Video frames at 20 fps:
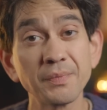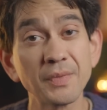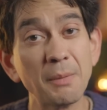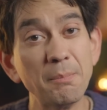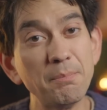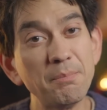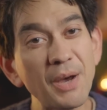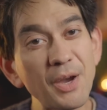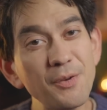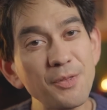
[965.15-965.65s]

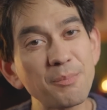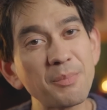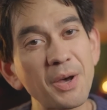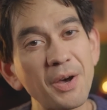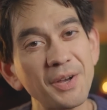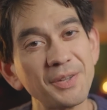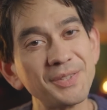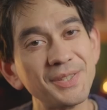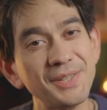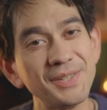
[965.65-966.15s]
Both
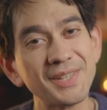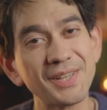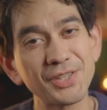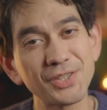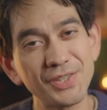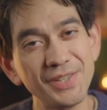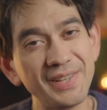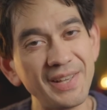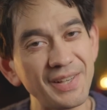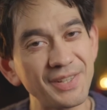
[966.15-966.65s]
parties
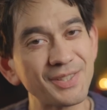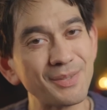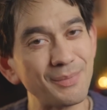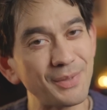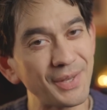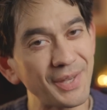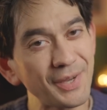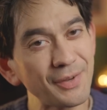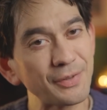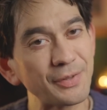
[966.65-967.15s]
actually get
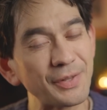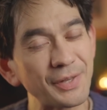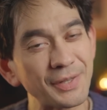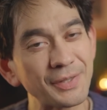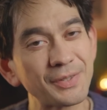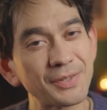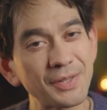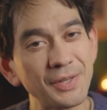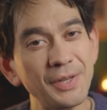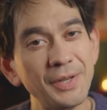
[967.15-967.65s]
something out of
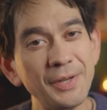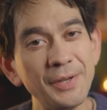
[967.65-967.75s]
this.